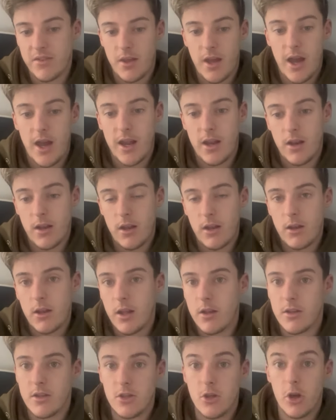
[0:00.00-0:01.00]
I
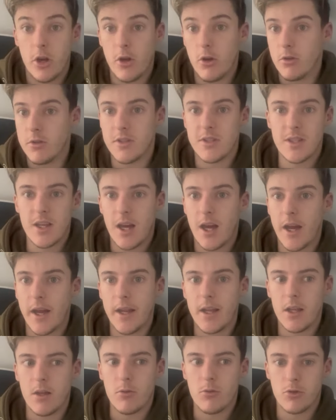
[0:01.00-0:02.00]
got it all
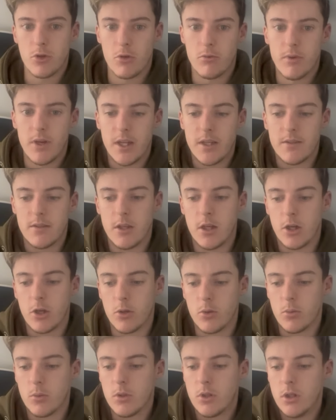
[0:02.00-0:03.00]
designed. It was all ready to
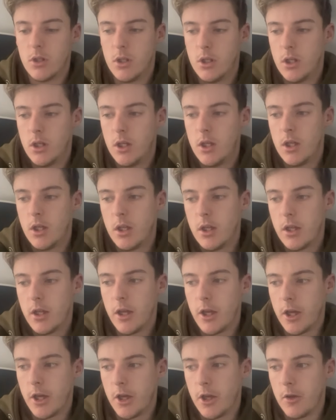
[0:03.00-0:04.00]
go.
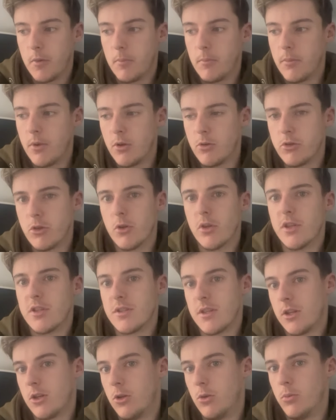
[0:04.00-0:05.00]
It was only
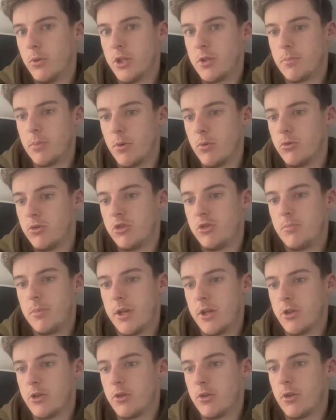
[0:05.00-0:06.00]
single wishbone
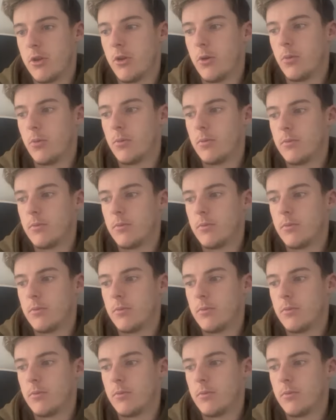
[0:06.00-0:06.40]
suspension though,